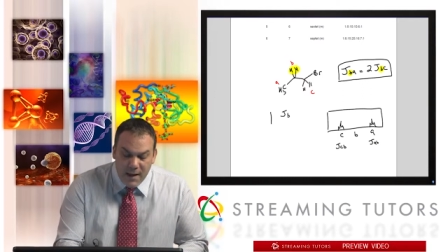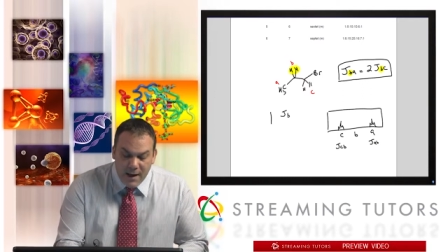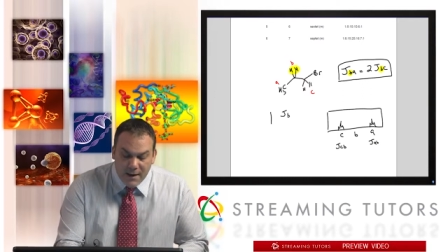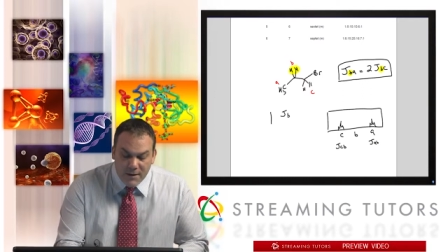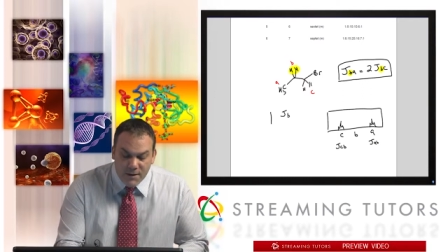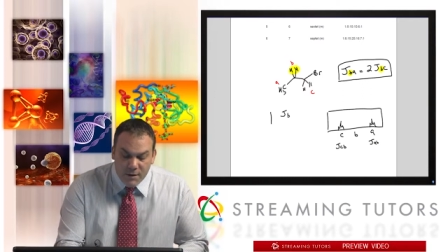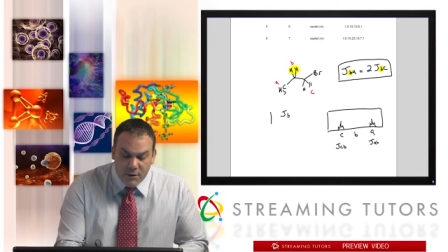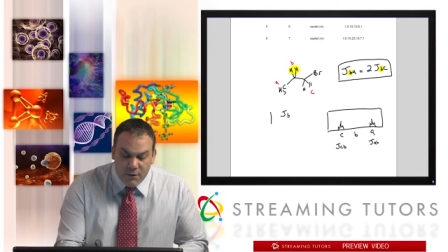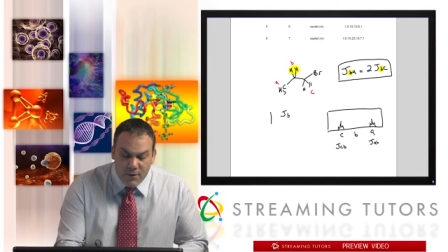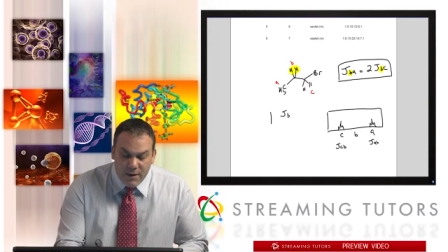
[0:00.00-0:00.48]

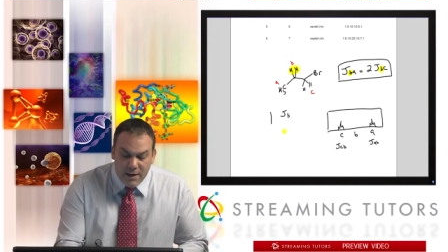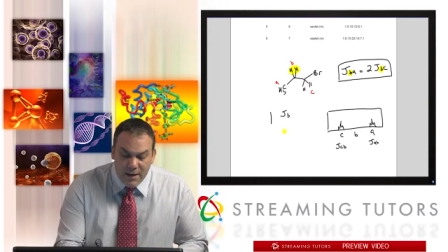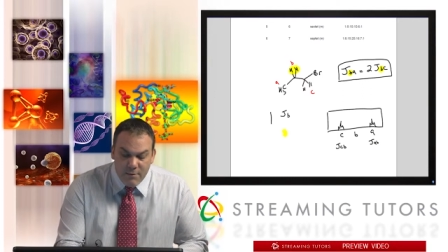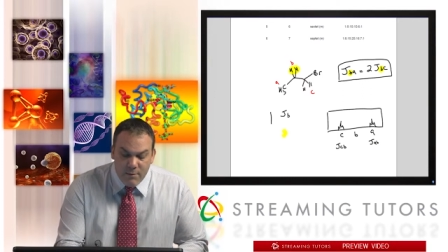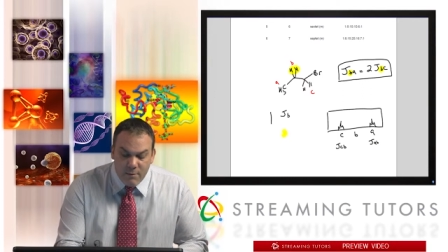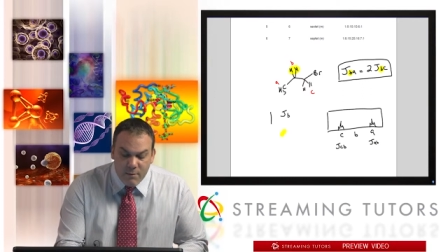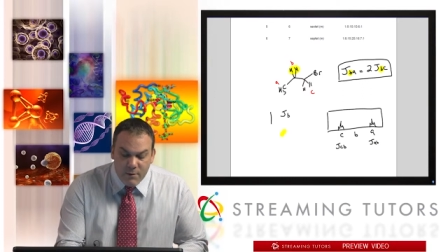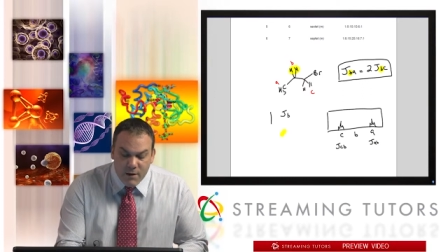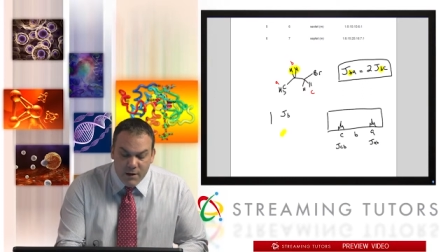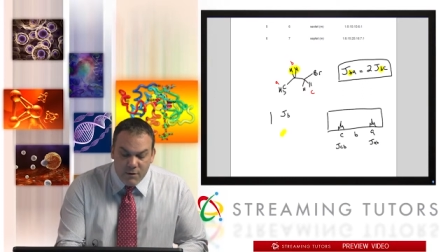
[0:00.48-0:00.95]
And so here
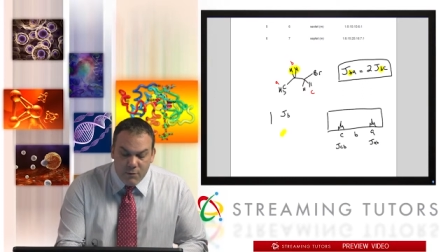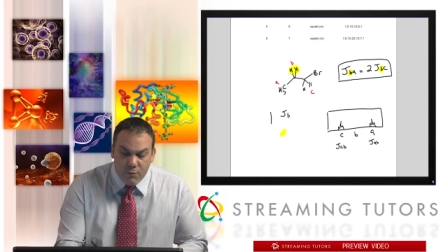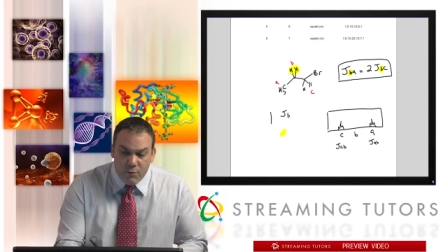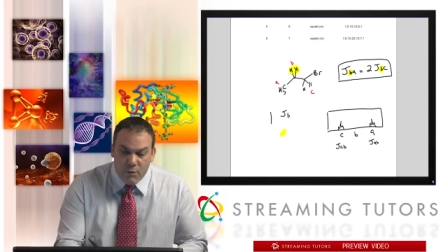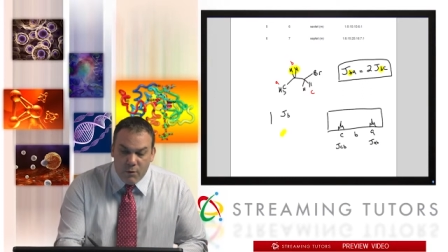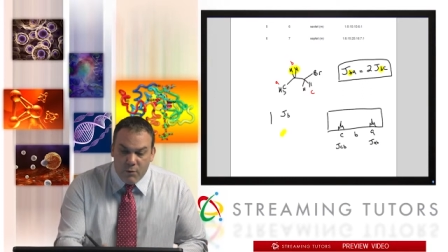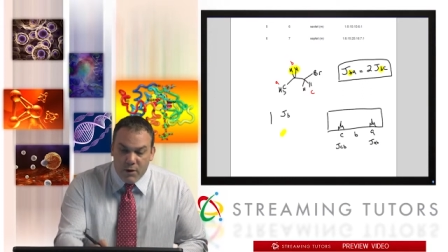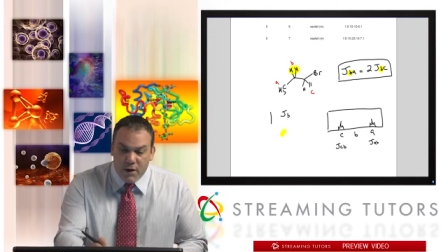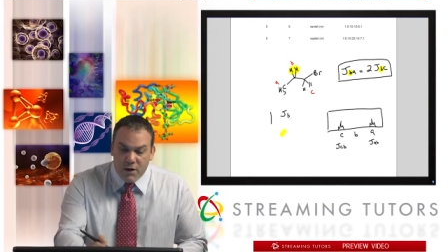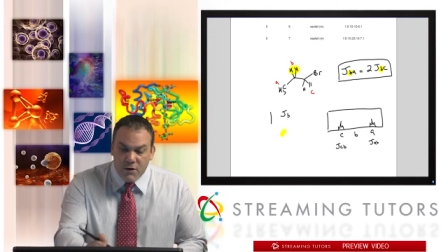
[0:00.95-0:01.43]
we were gonna,
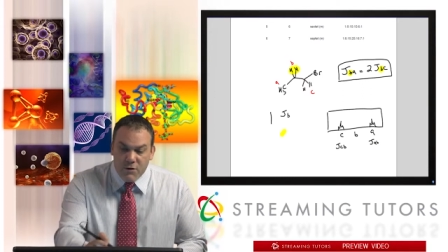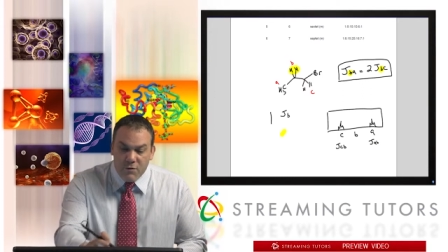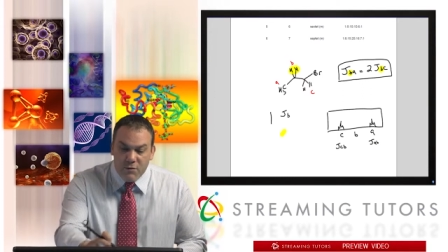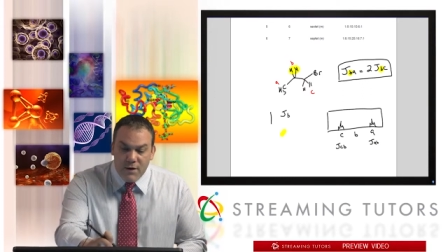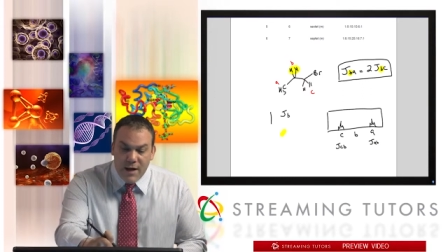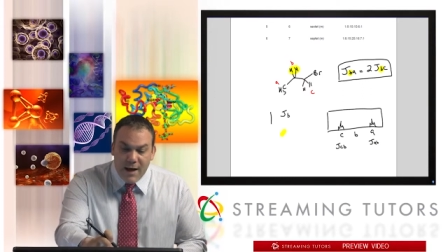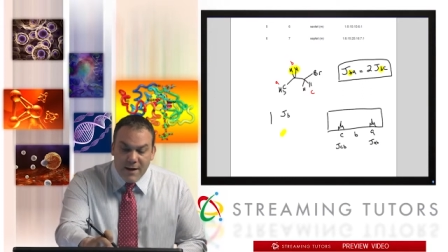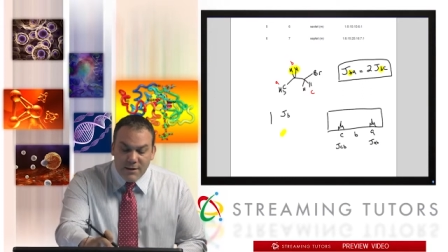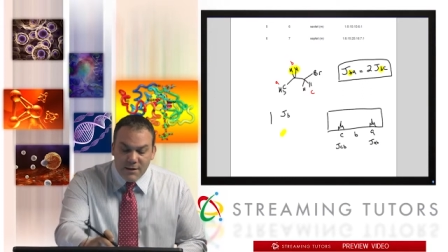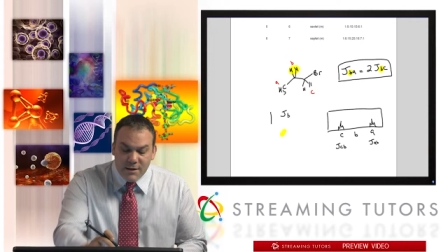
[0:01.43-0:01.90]
what we're going to
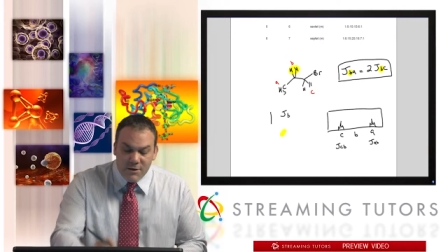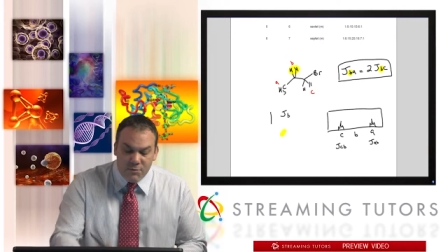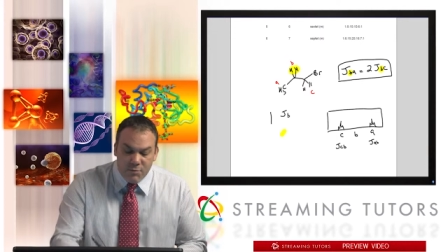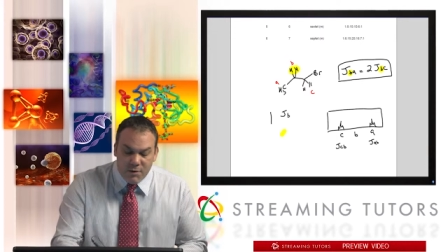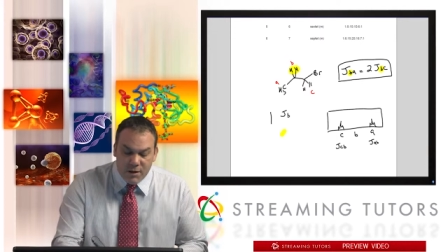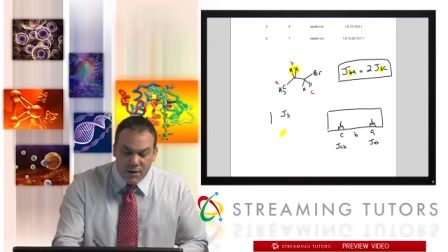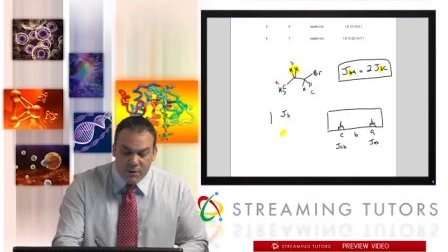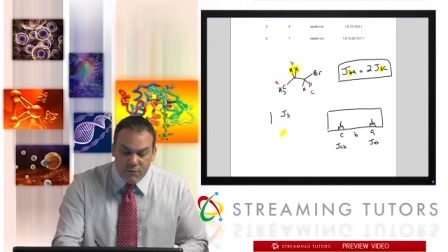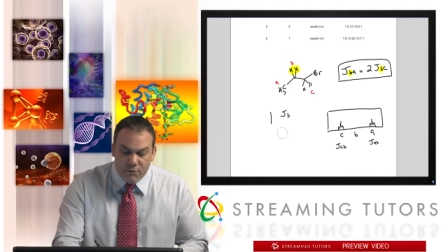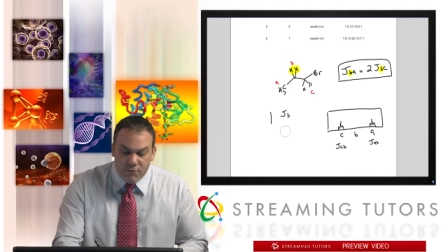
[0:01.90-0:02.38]
do next is
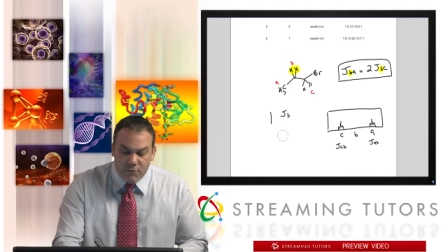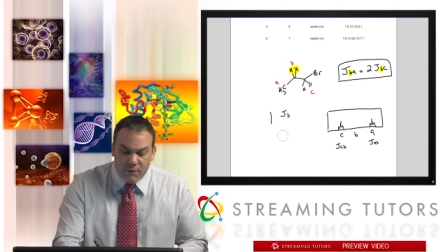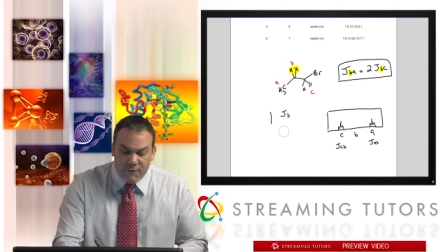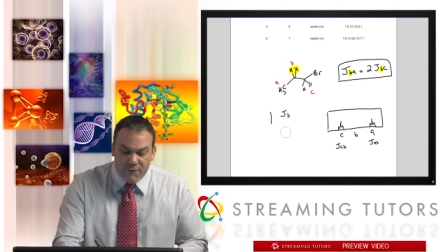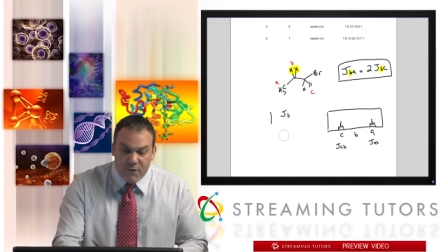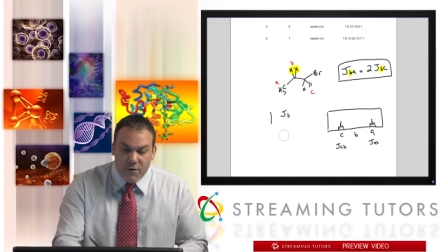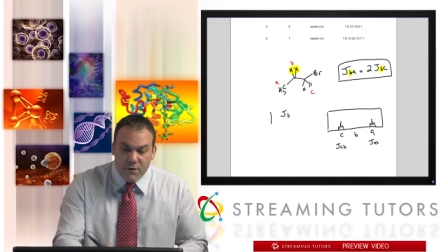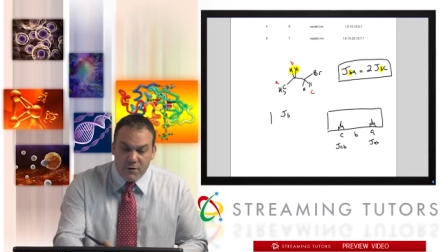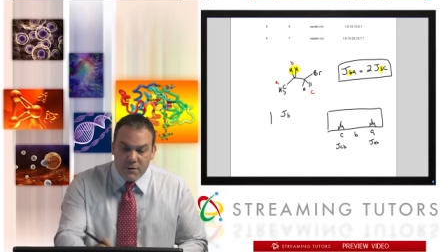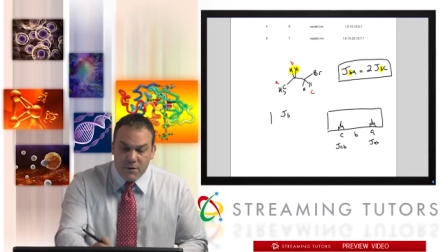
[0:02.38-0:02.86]
we're going to
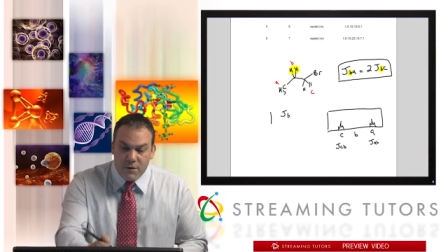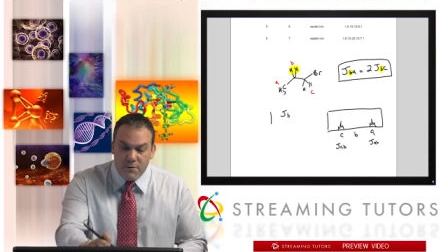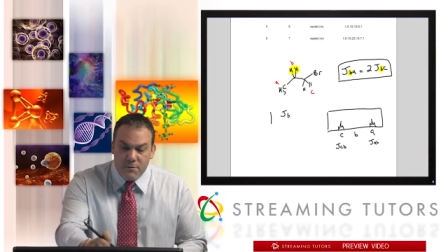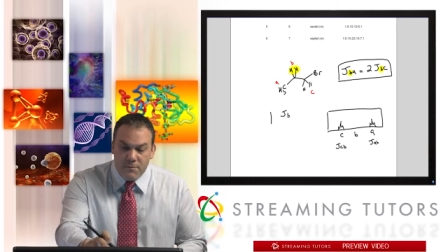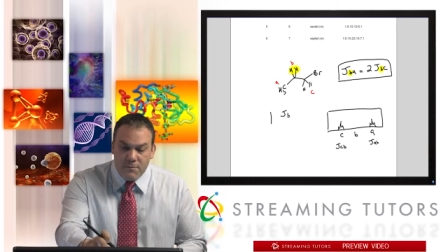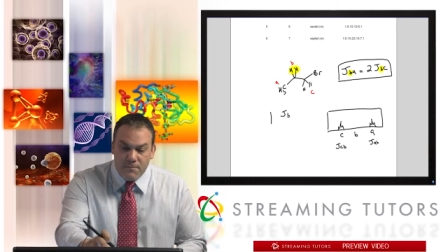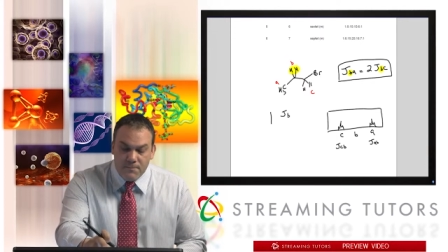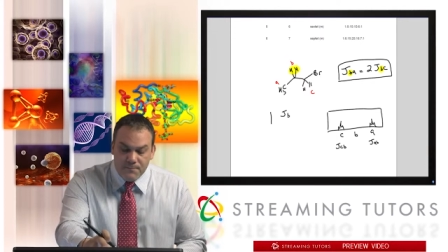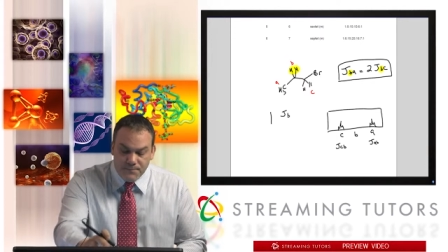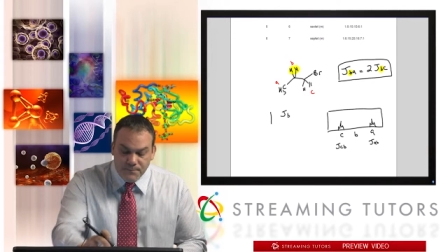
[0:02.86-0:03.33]
refer
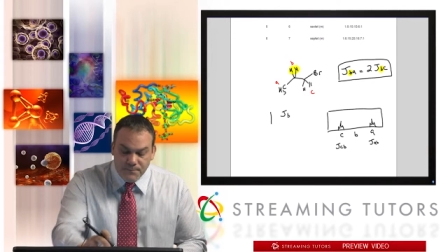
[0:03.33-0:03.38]
to